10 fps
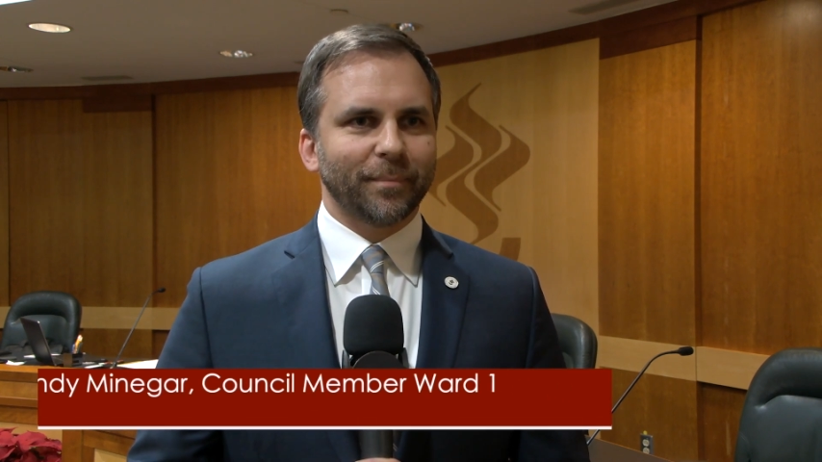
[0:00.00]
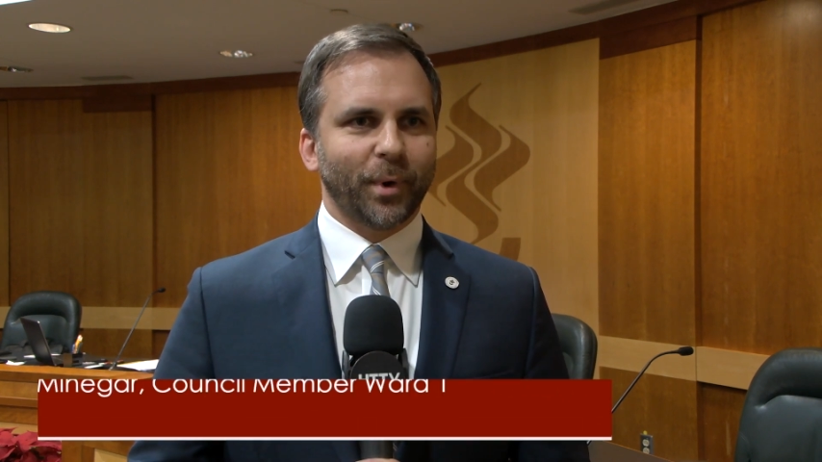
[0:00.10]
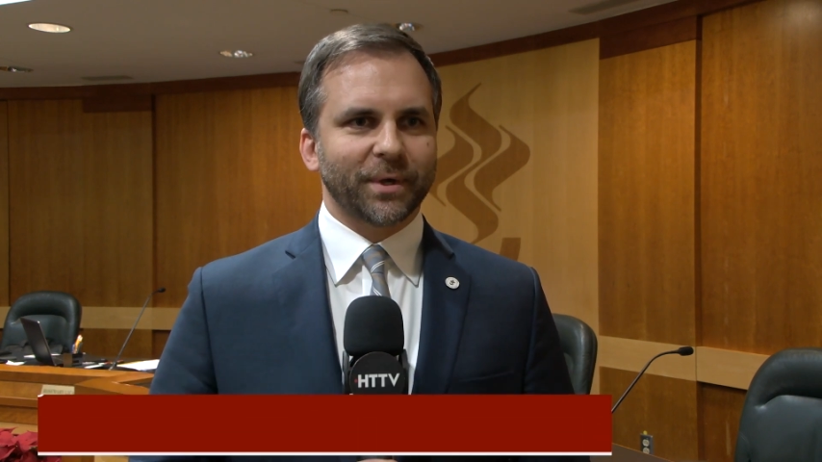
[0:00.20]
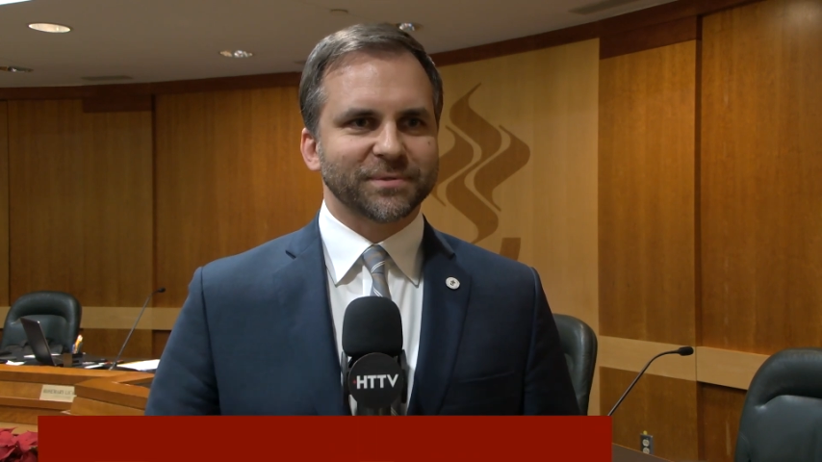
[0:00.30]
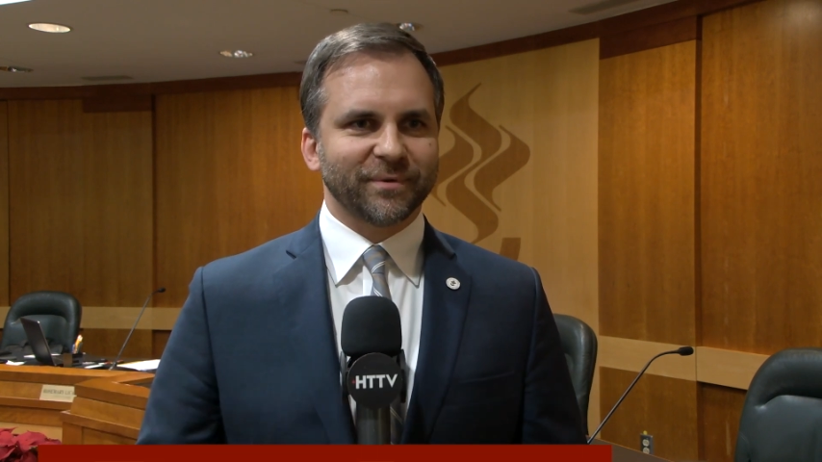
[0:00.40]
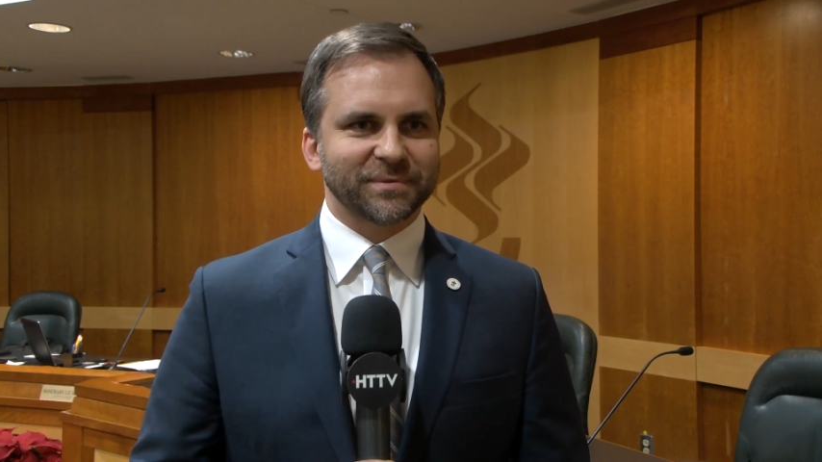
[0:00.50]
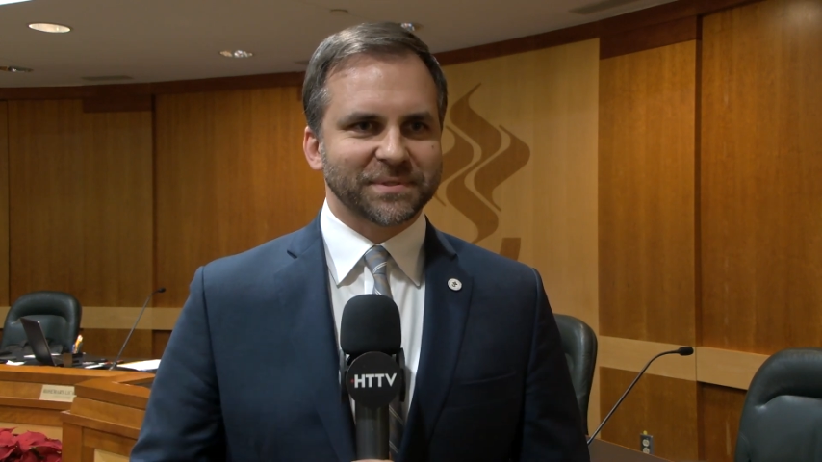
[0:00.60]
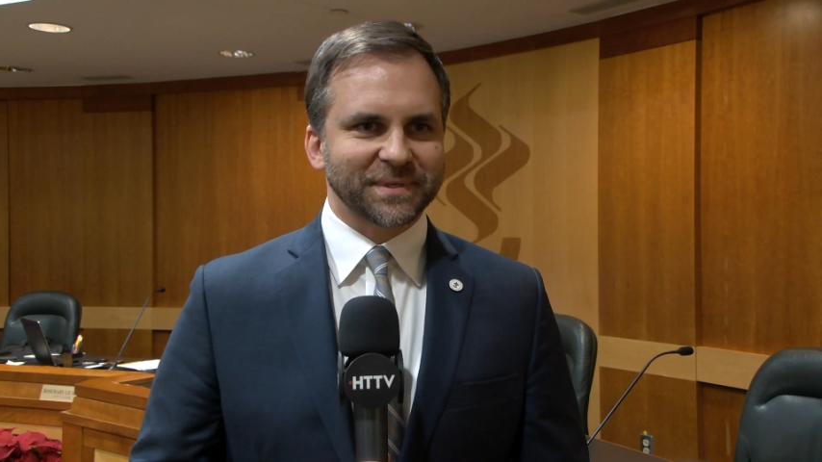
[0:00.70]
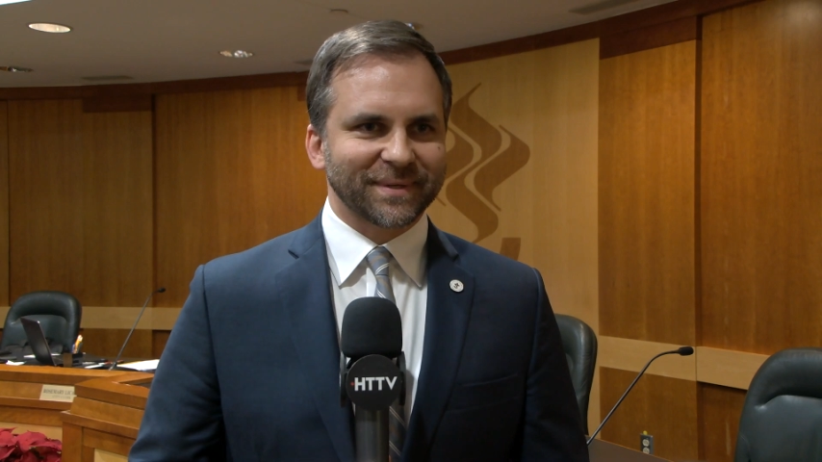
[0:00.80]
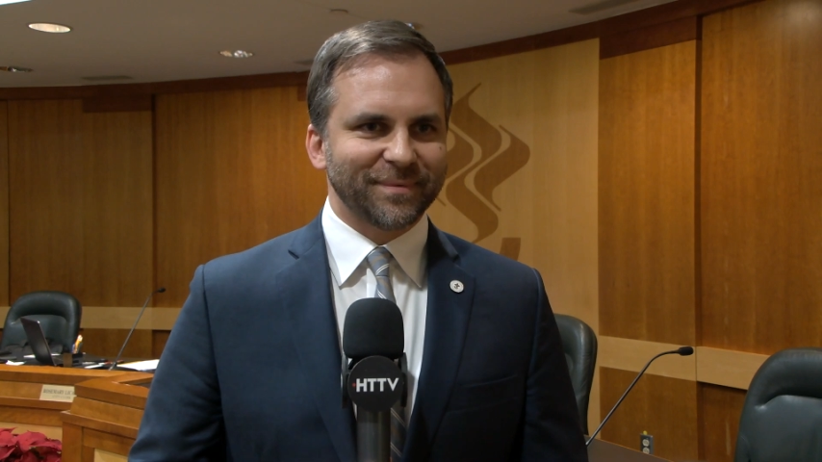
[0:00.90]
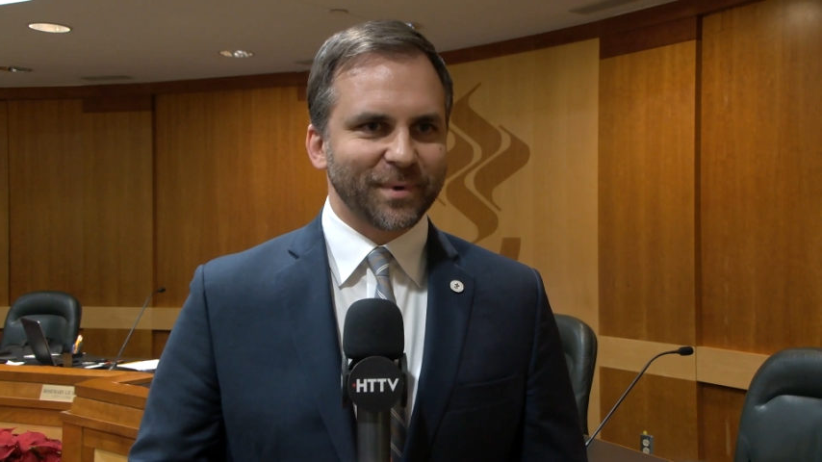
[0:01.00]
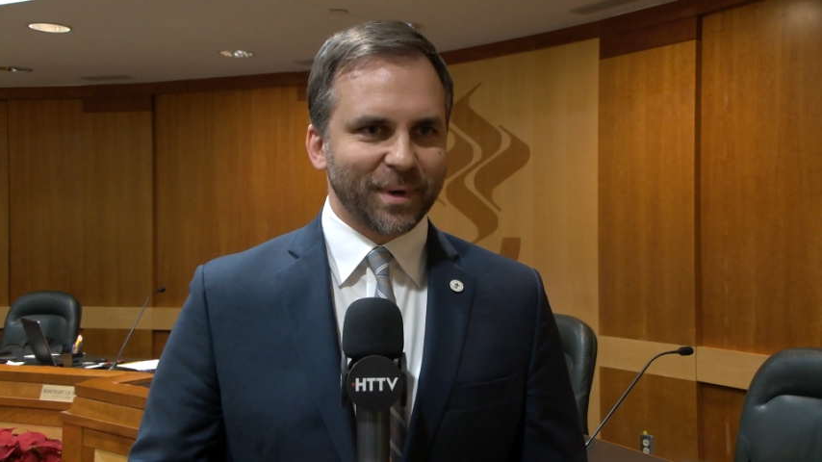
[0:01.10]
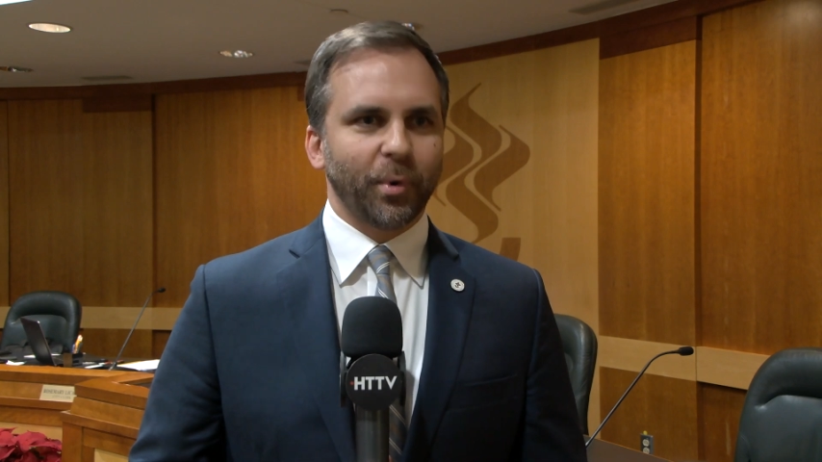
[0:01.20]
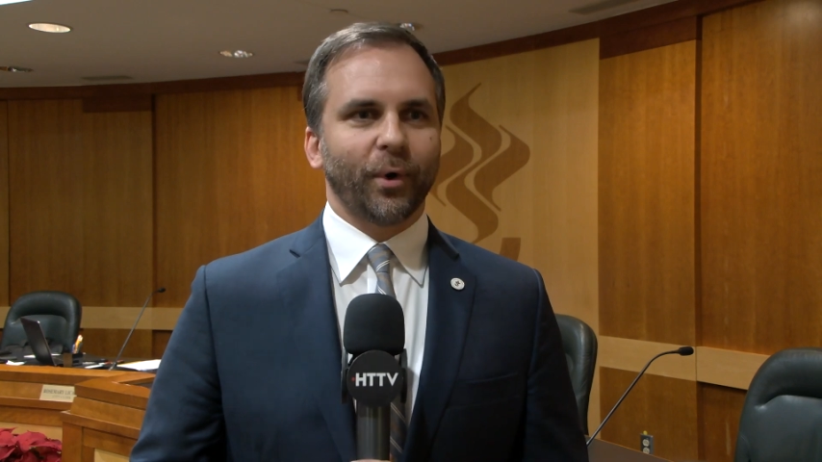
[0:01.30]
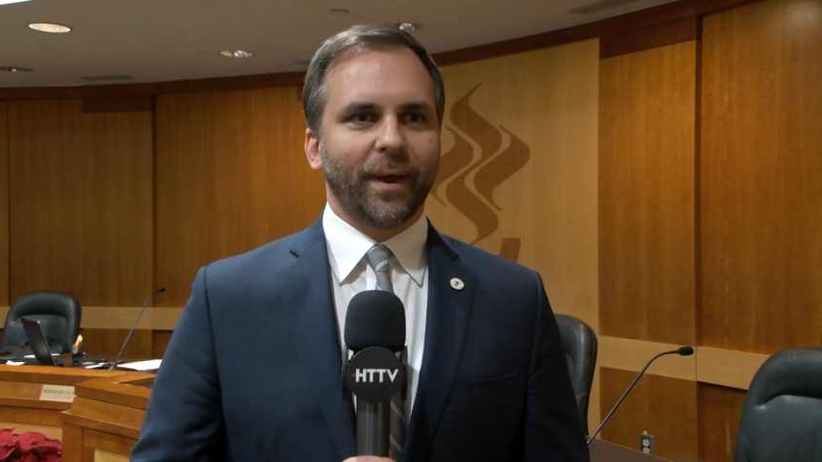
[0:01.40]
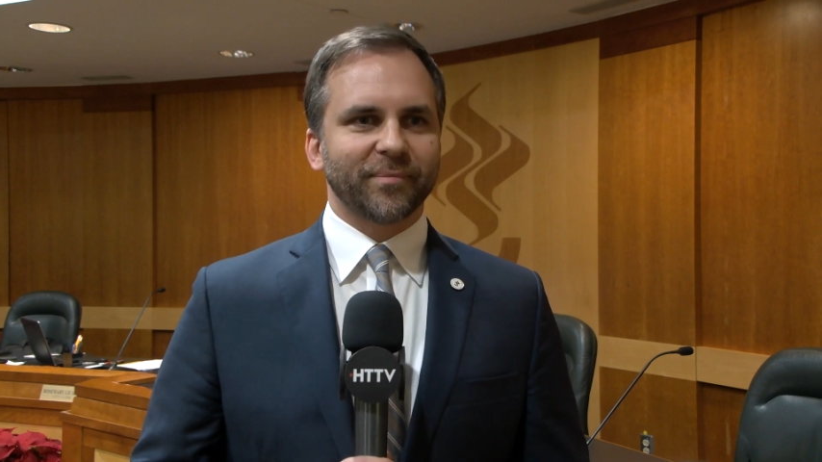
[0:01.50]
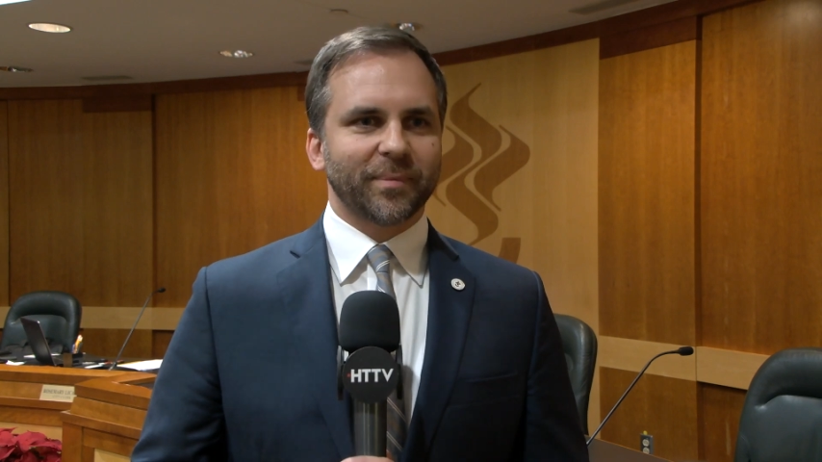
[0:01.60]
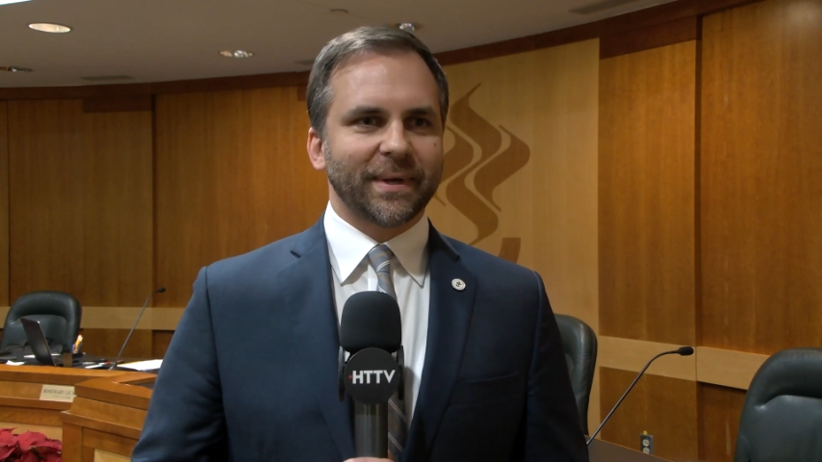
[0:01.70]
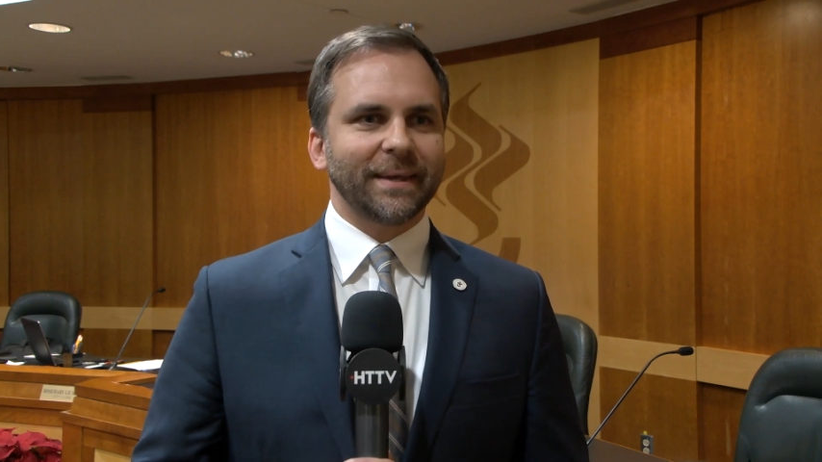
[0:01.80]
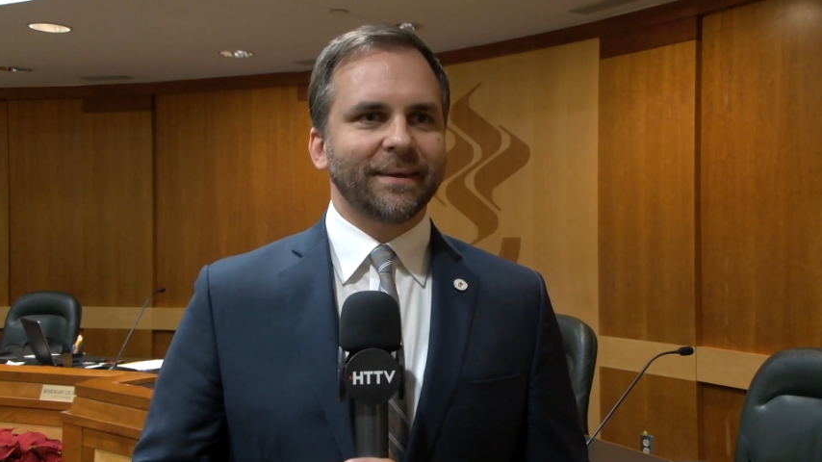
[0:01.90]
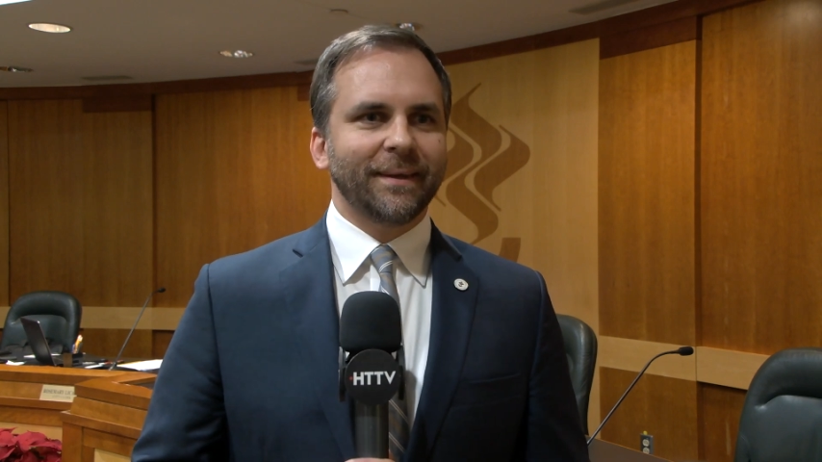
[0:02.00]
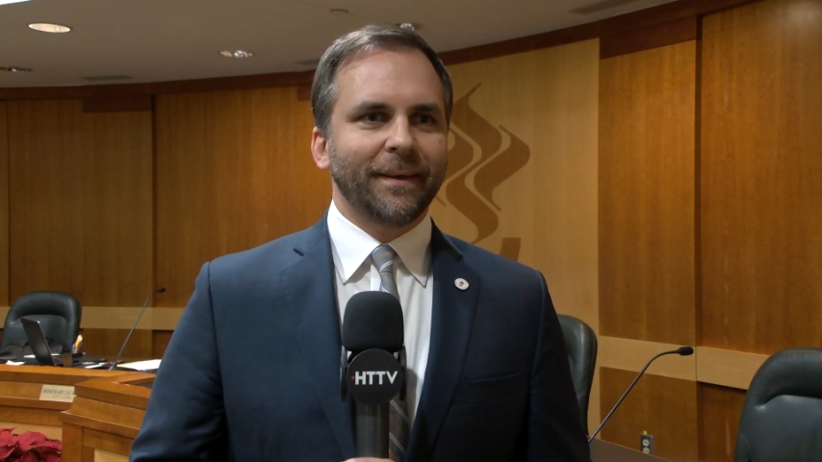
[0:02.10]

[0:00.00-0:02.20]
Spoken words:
Parking Services and Community Programs Committee.